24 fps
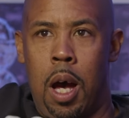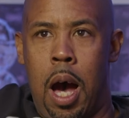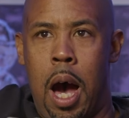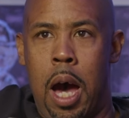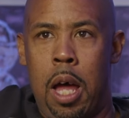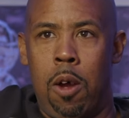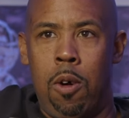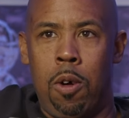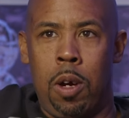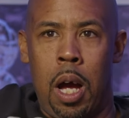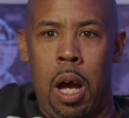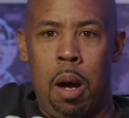
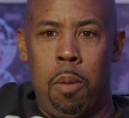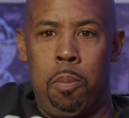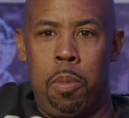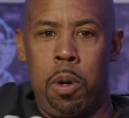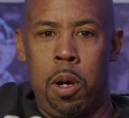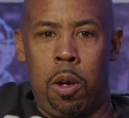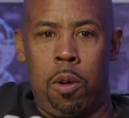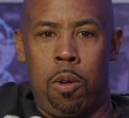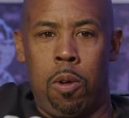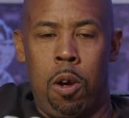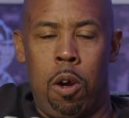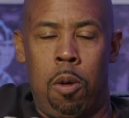I don't got
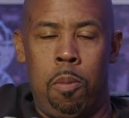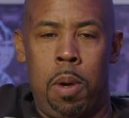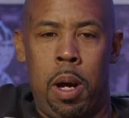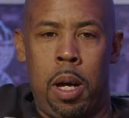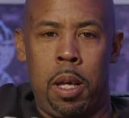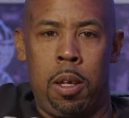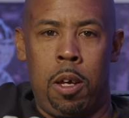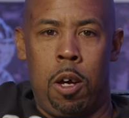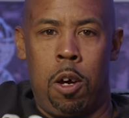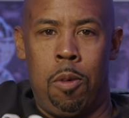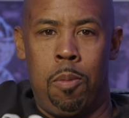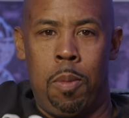Booker on
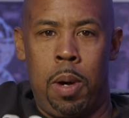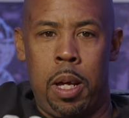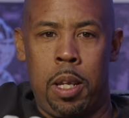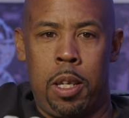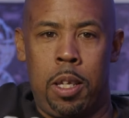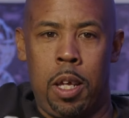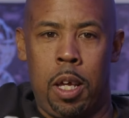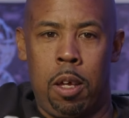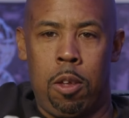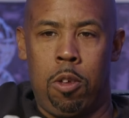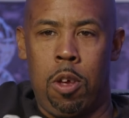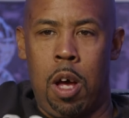my
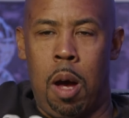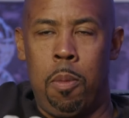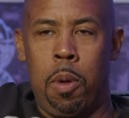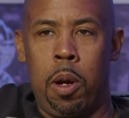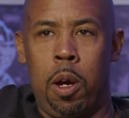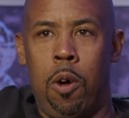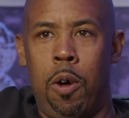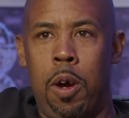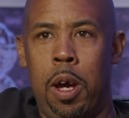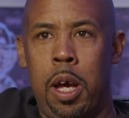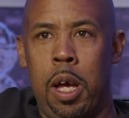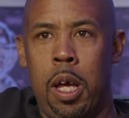team, so I'm
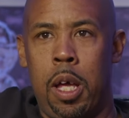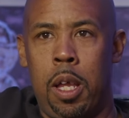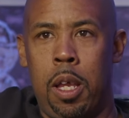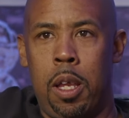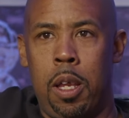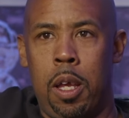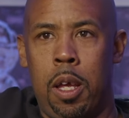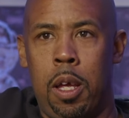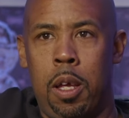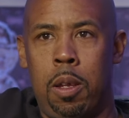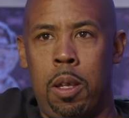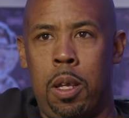gonna go
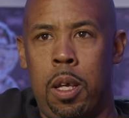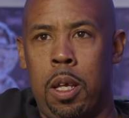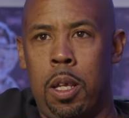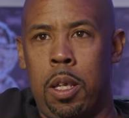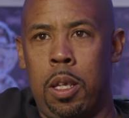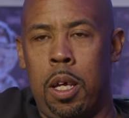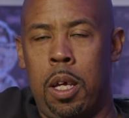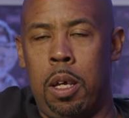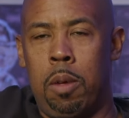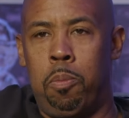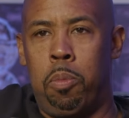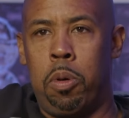ahead
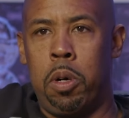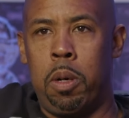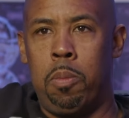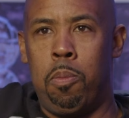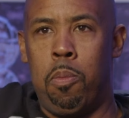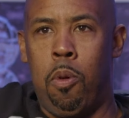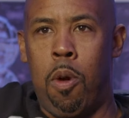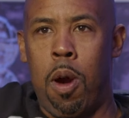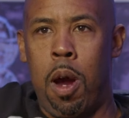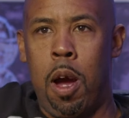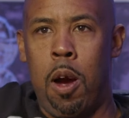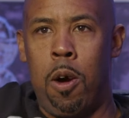and
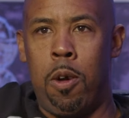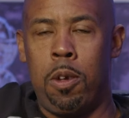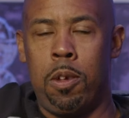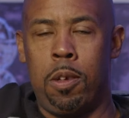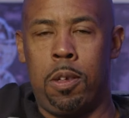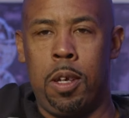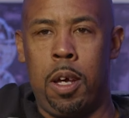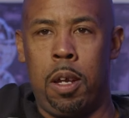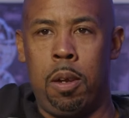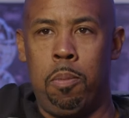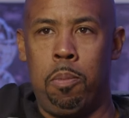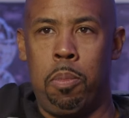put Brown
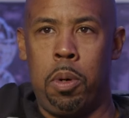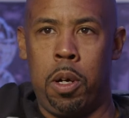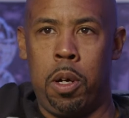instead of